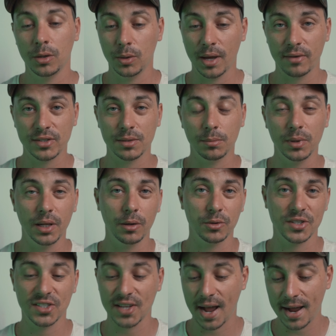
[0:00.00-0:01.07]
you have some little
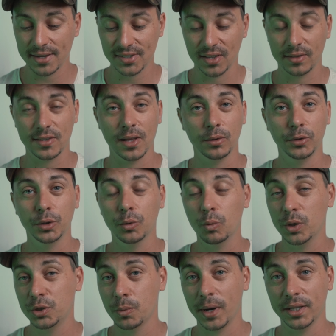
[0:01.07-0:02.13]
signs that tell you
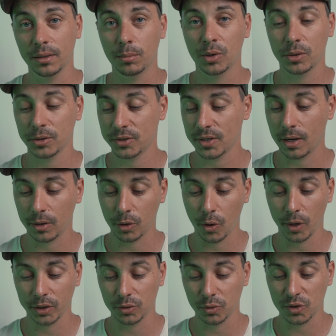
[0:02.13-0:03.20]
which way the motors are
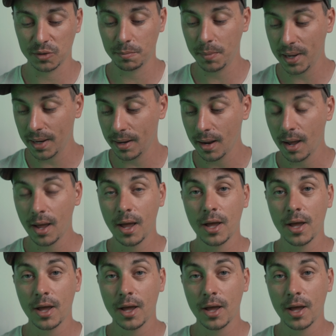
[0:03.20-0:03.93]
going to spin,